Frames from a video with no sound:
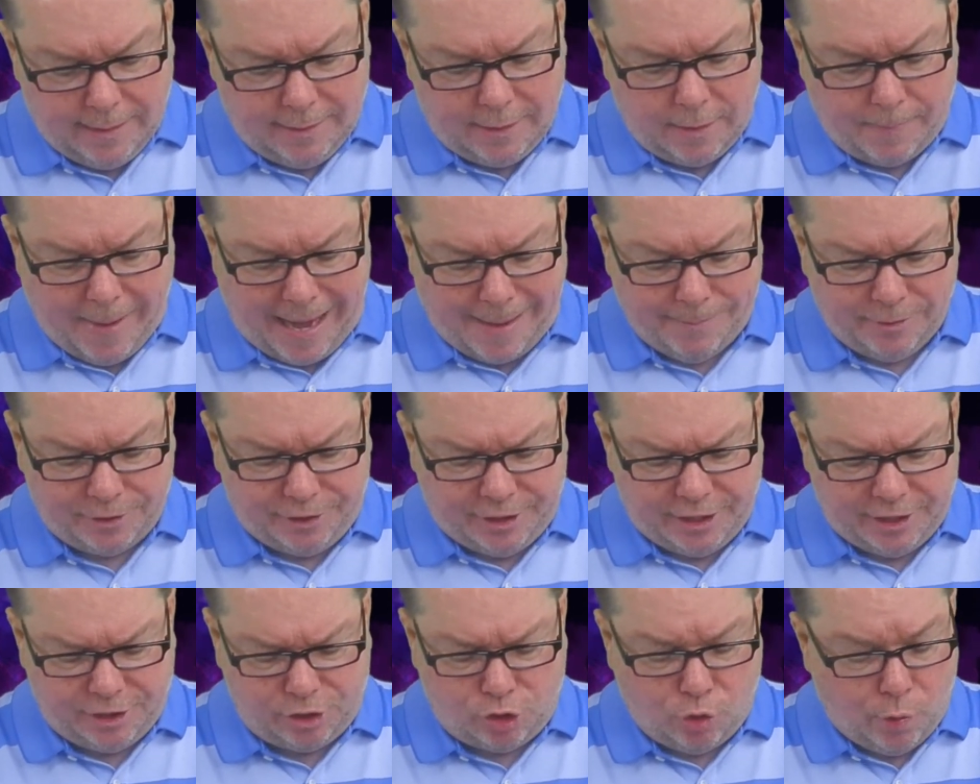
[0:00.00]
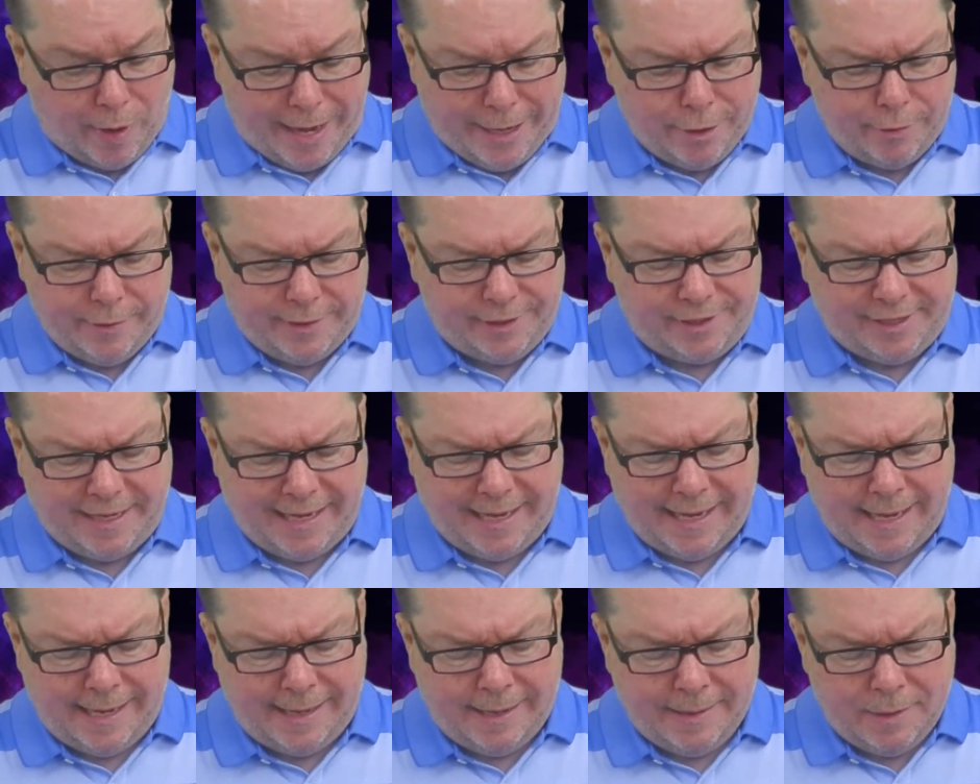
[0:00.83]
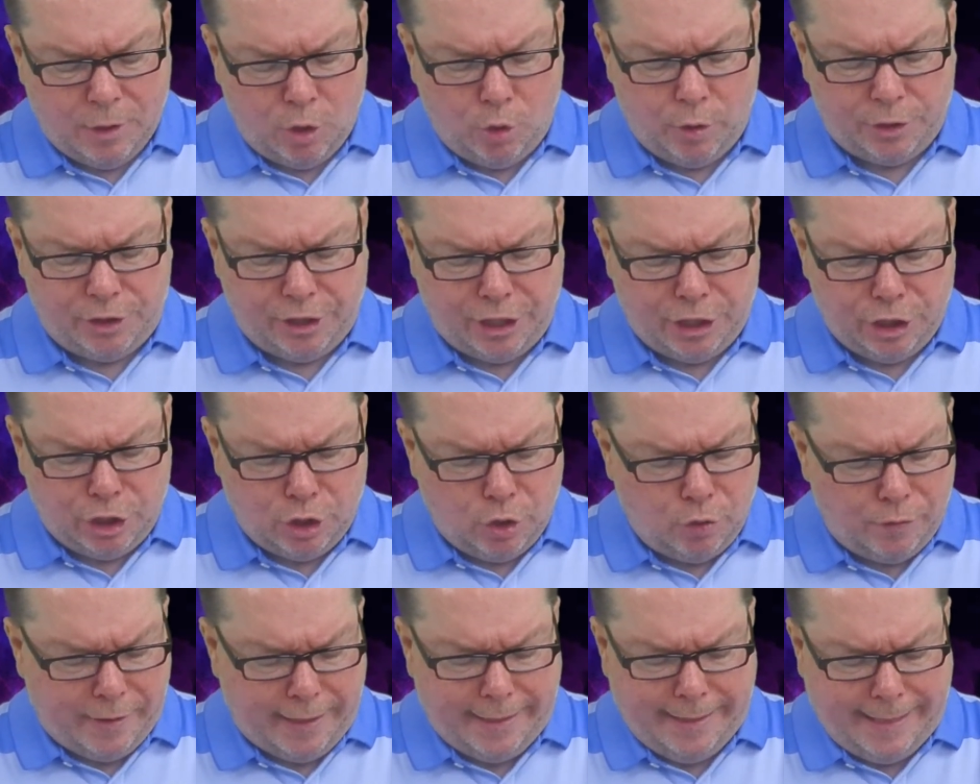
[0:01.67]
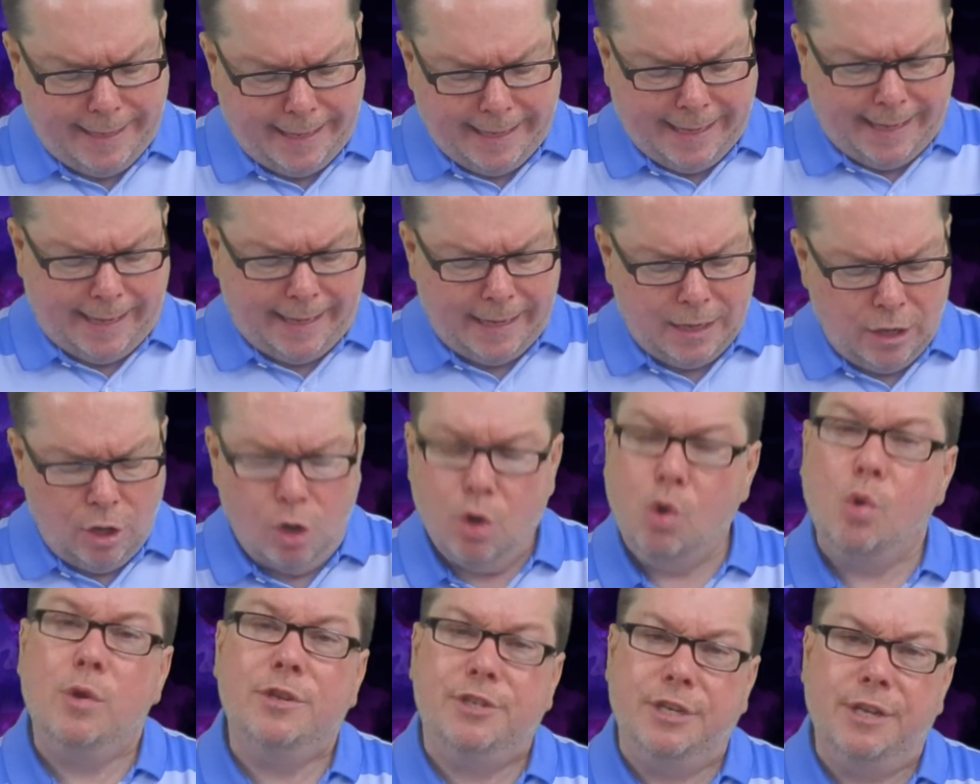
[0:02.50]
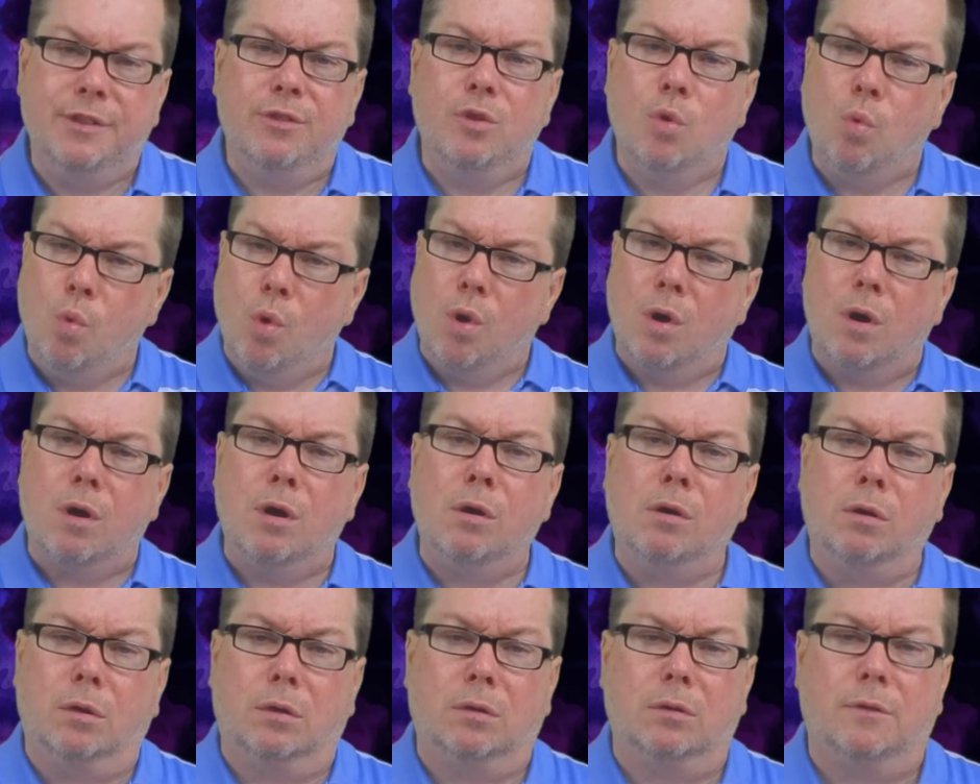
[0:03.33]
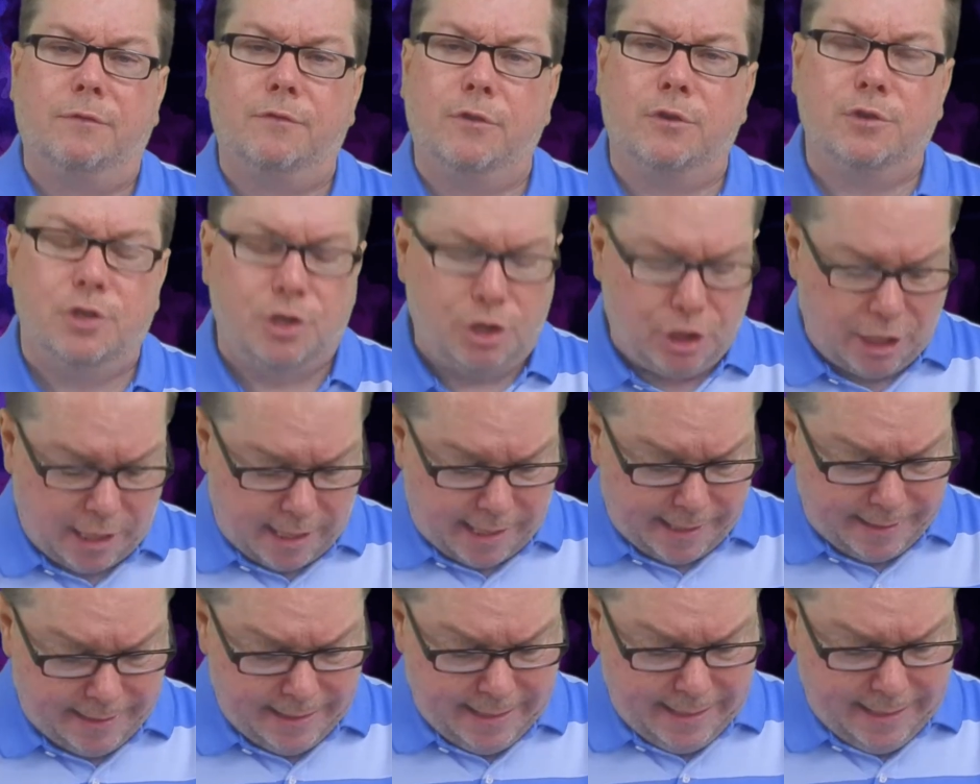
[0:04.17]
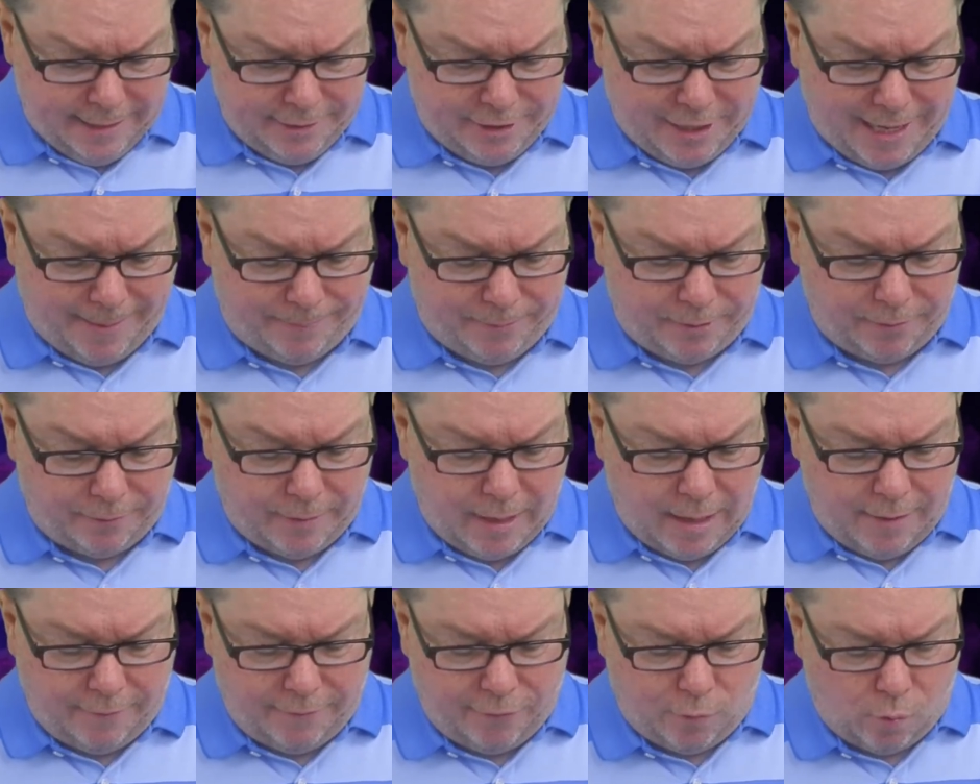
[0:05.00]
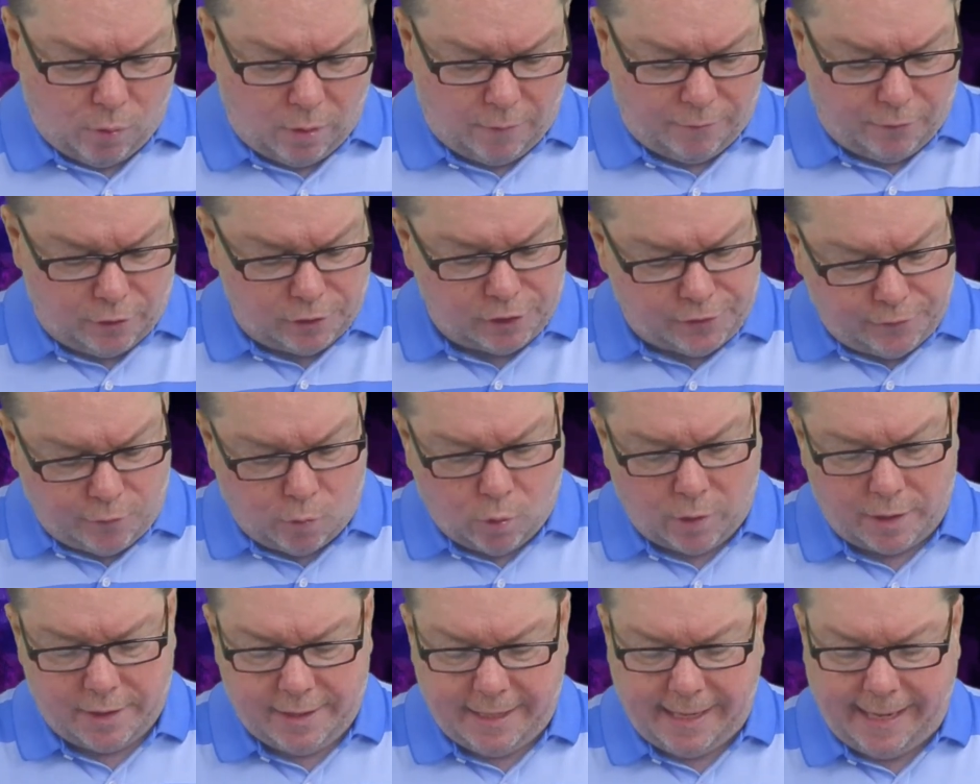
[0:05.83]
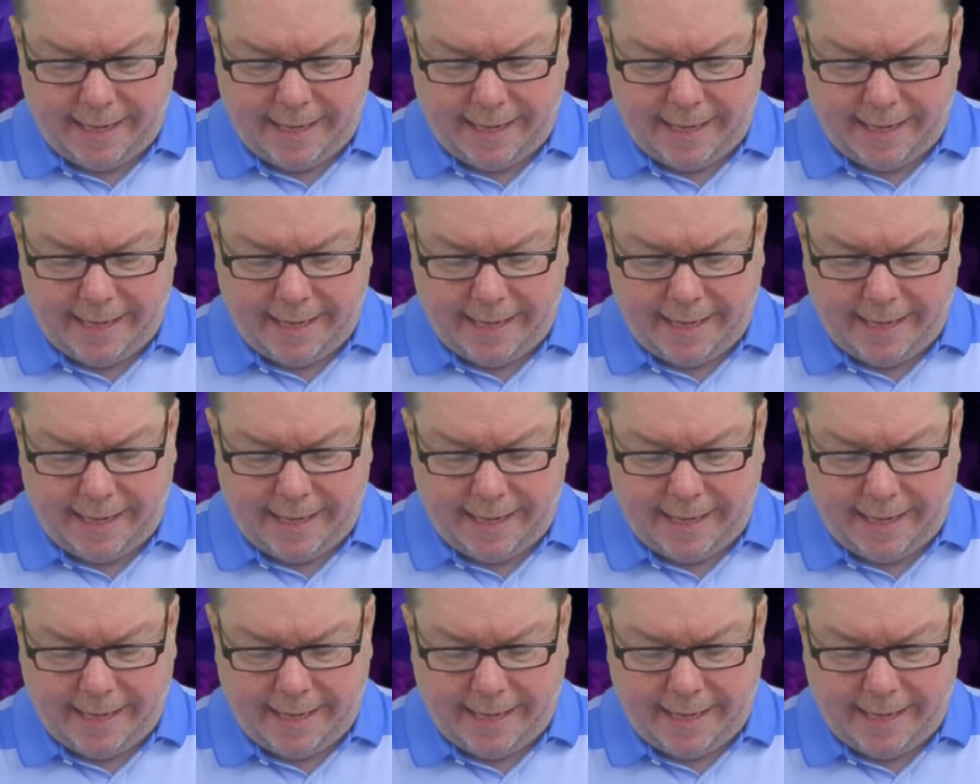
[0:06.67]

The Bible says, Greater is he who is in you than he who is in the world, 1 John chapter 4, verse 14.